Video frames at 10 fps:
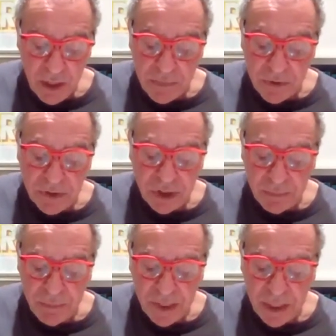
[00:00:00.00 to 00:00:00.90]
but
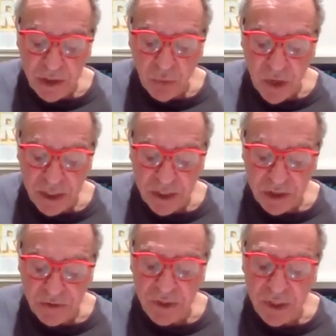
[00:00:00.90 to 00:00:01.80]
simply an awareness
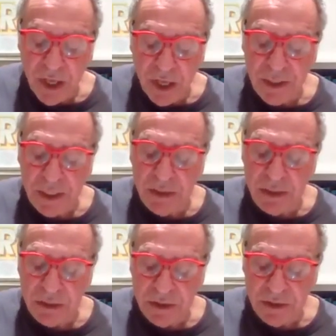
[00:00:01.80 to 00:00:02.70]
of
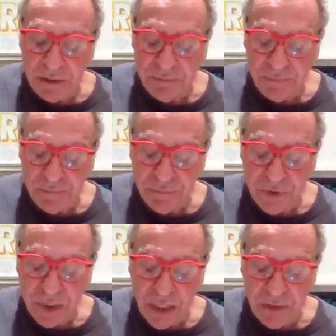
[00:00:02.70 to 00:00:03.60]
nothingness.
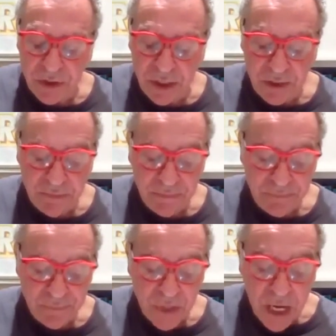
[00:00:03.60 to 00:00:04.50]
That's it.
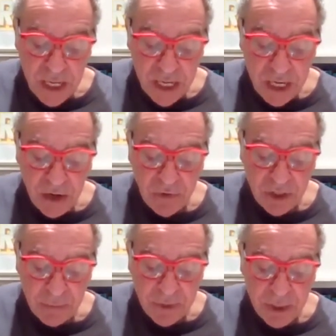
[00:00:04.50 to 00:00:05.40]
Here
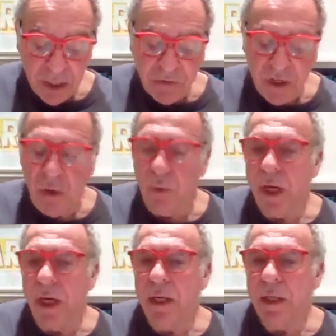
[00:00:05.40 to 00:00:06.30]
in the middle of
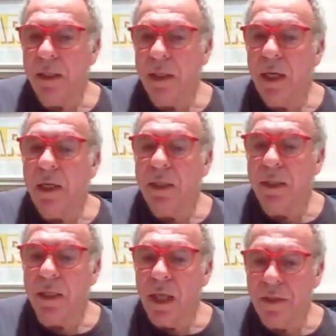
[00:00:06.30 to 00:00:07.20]
nowhere,
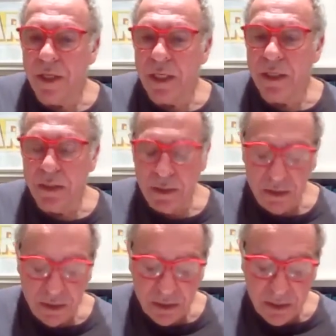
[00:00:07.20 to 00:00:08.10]
nothing
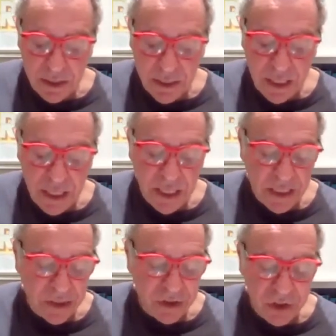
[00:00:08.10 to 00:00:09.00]

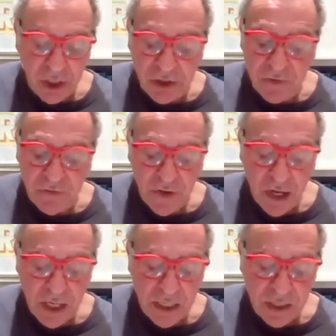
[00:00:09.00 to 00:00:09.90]
is just
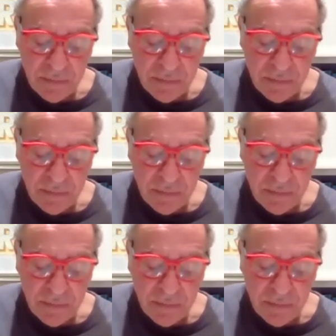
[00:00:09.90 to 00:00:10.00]
fine.